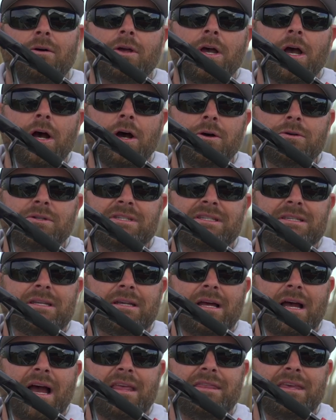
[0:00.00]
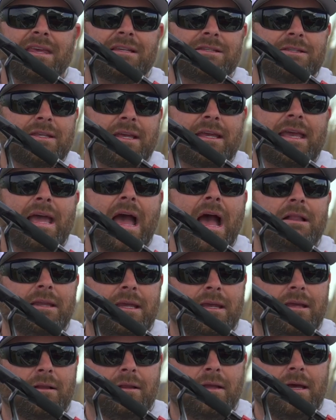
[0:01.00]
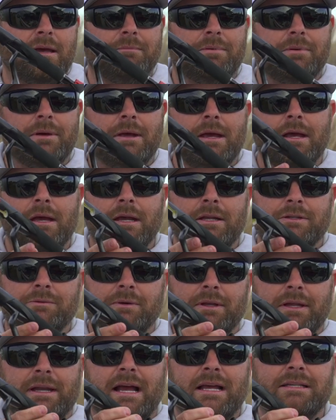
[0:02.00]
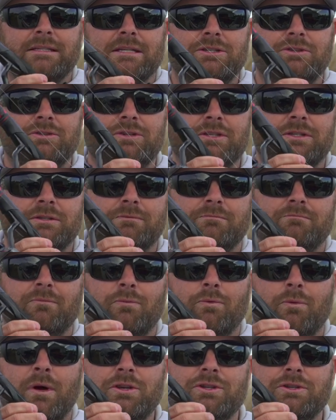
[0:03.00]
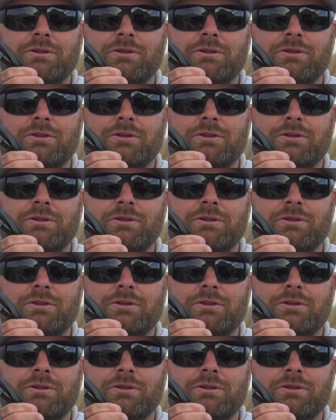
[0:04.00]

Coast, I think it's the Cali Clip. It's really nice because you just wedge